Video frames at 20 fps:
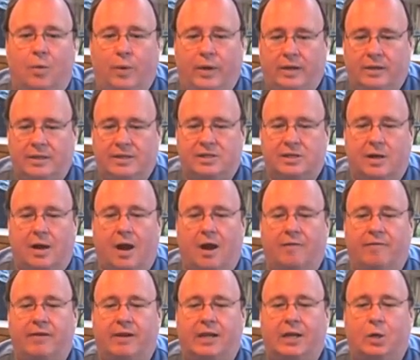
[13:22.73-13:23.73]
weekly cigar
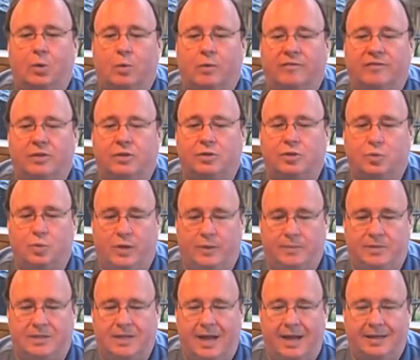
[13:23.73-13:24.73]
video review
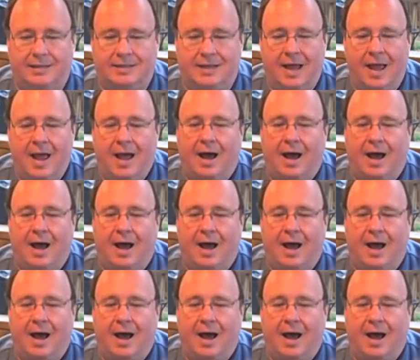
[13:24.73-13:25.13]
sweepstakes.